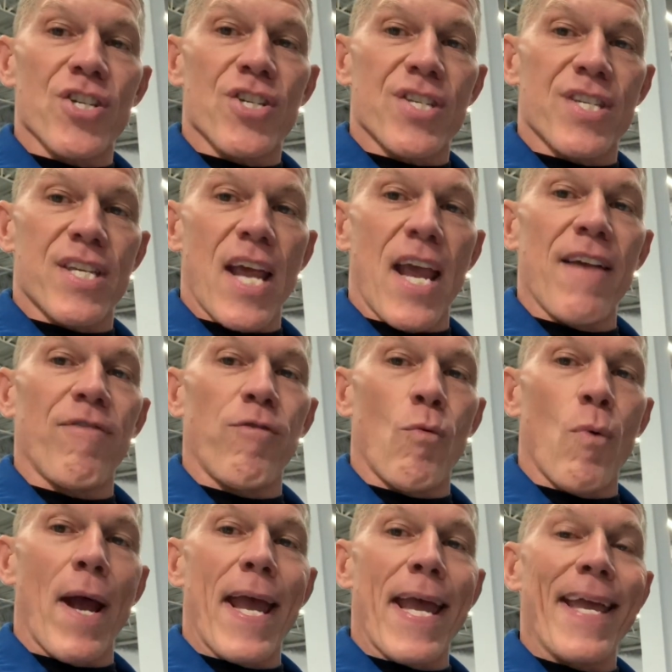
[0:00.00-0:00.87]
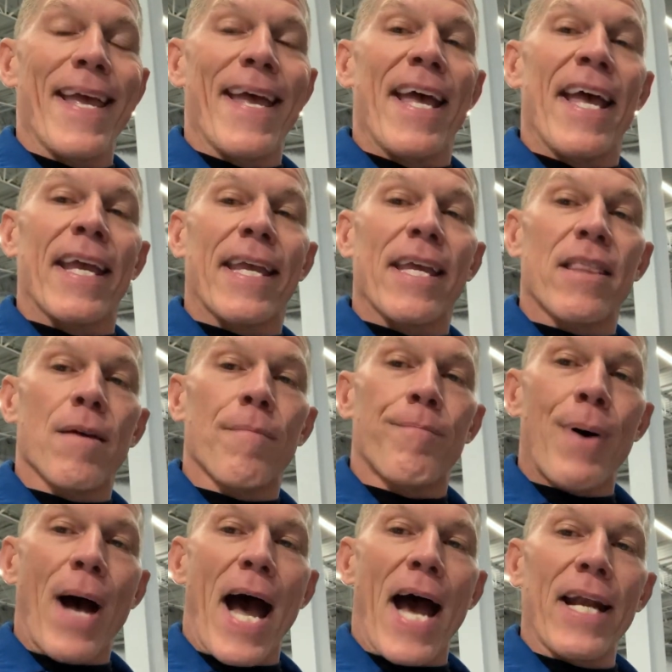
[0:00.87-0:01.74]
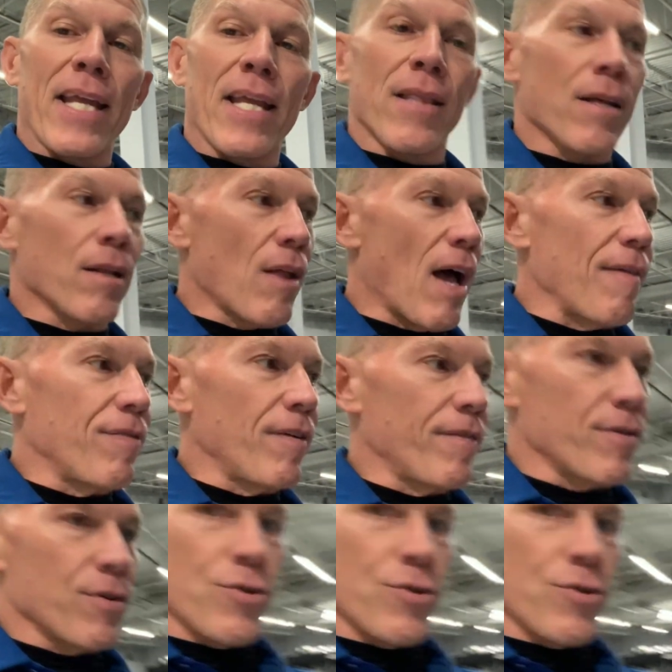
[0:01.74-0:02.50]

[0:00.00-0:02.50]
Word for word: safe way, get the body and the life of your